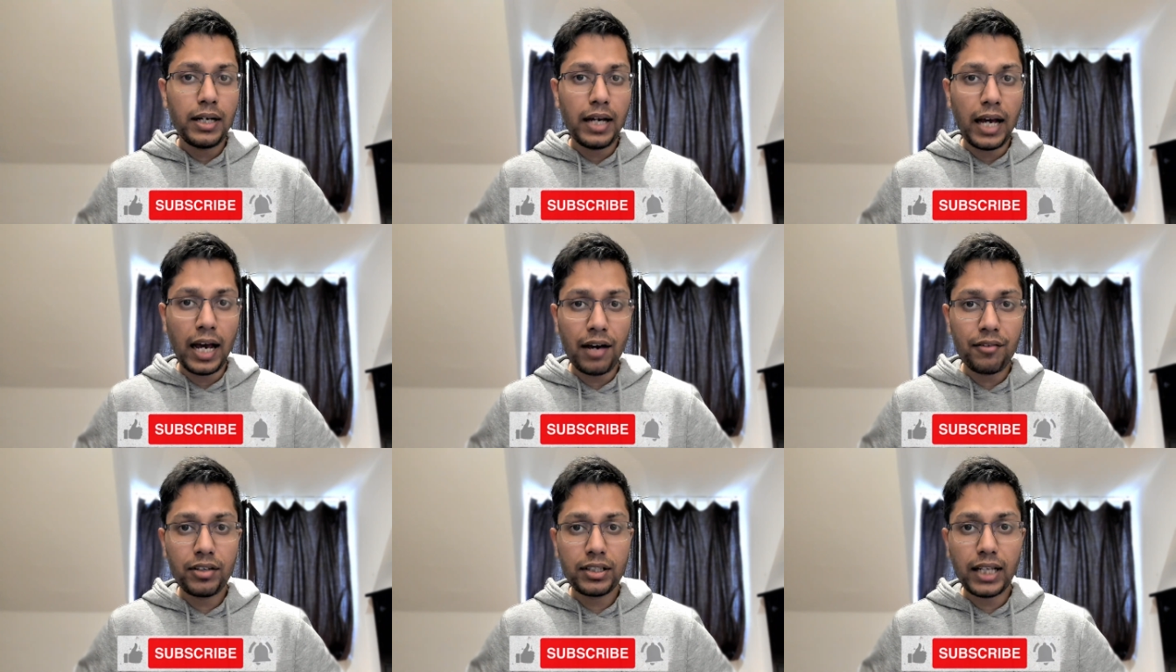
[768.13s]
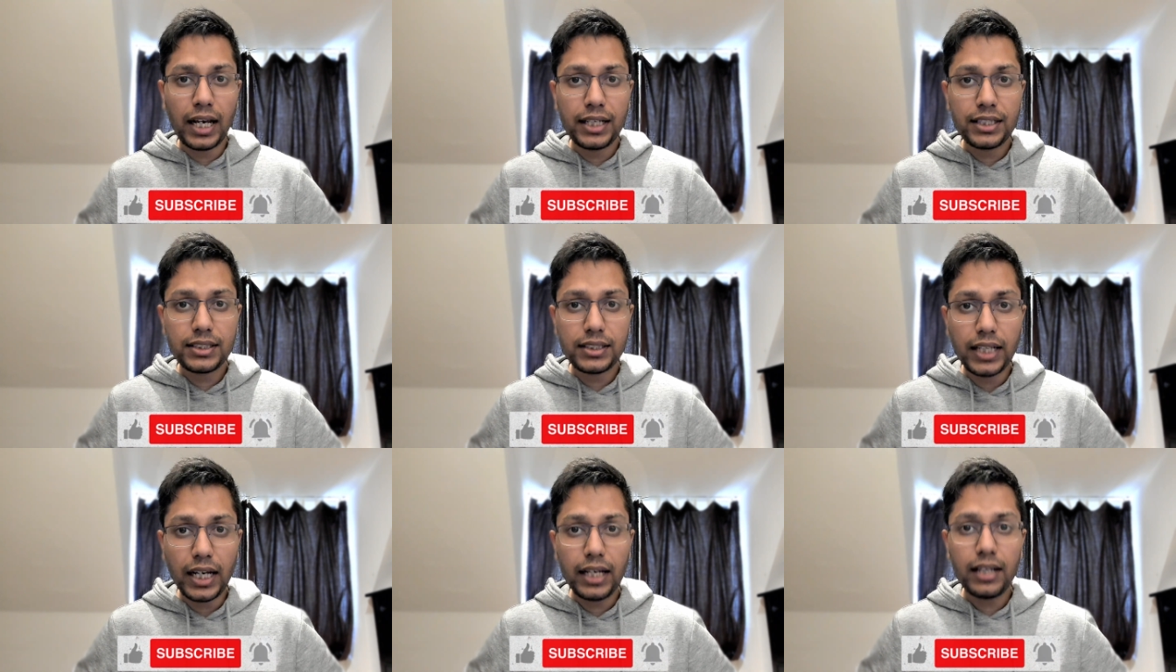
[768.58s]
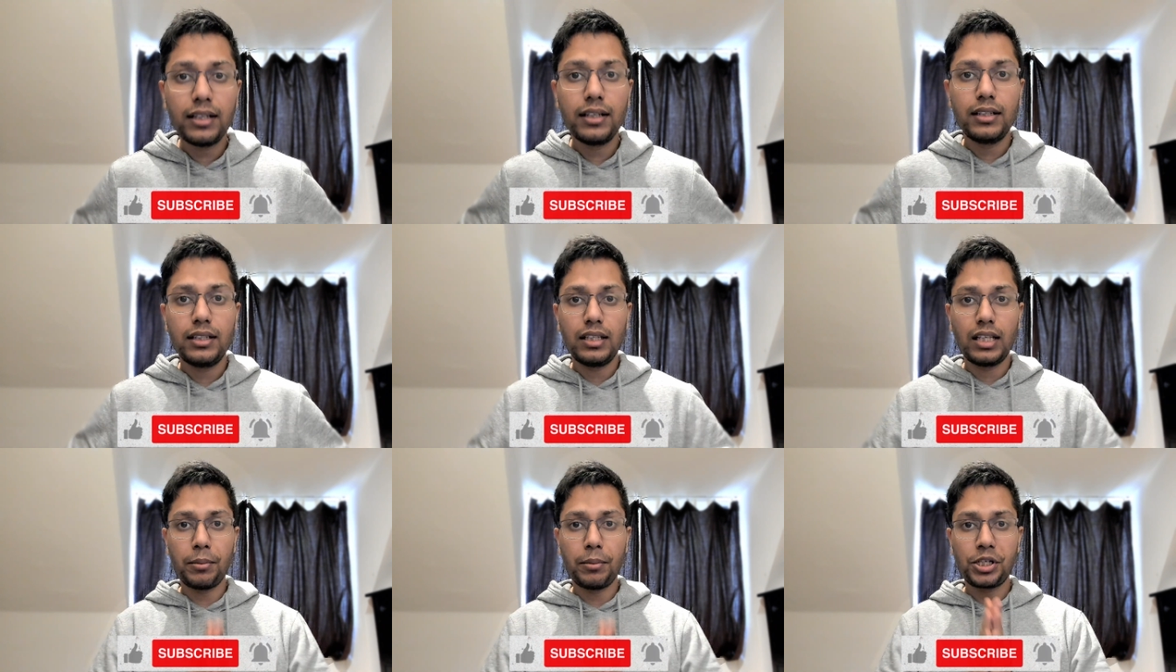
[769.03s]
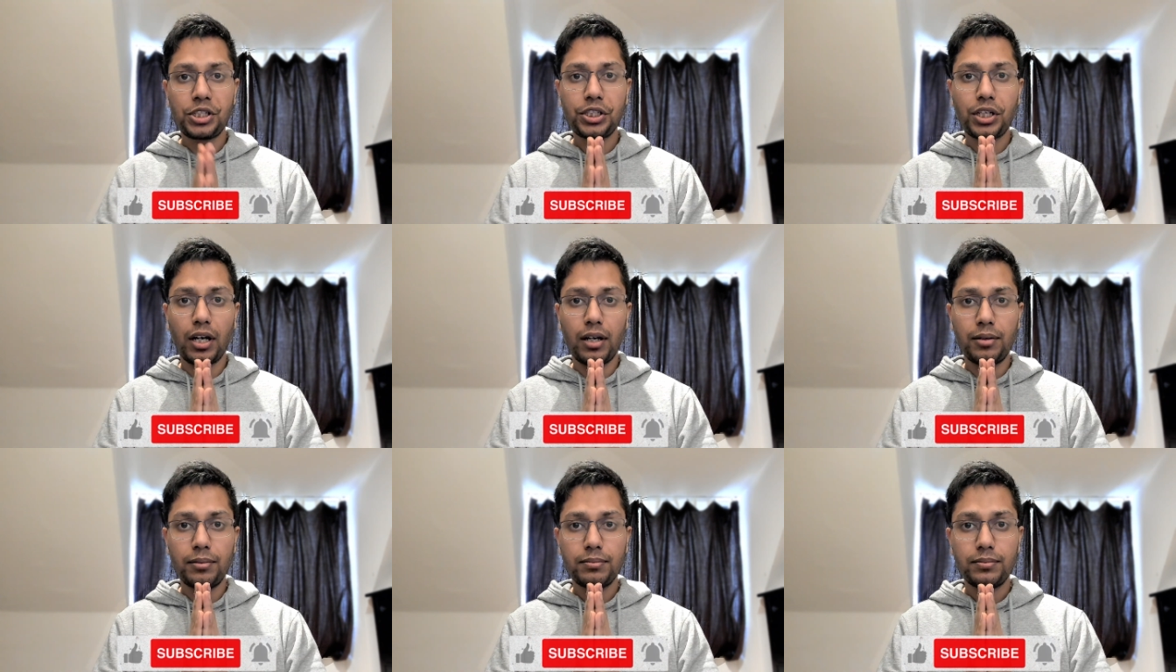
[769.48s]
Have a nice day.
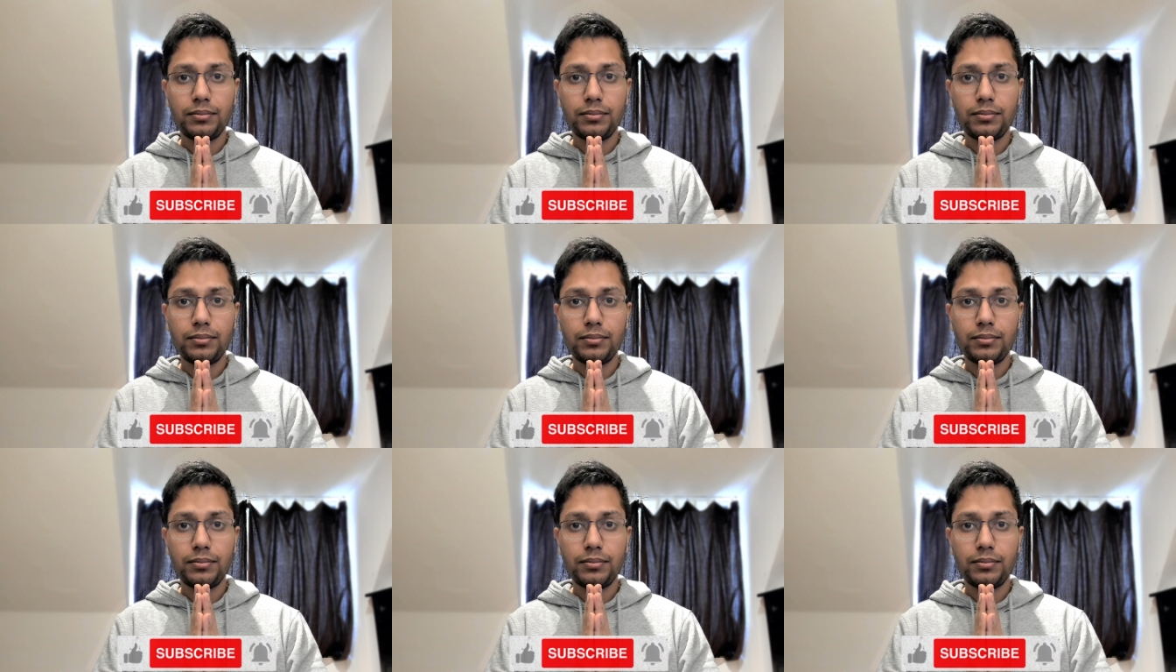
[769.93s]
Namaskar.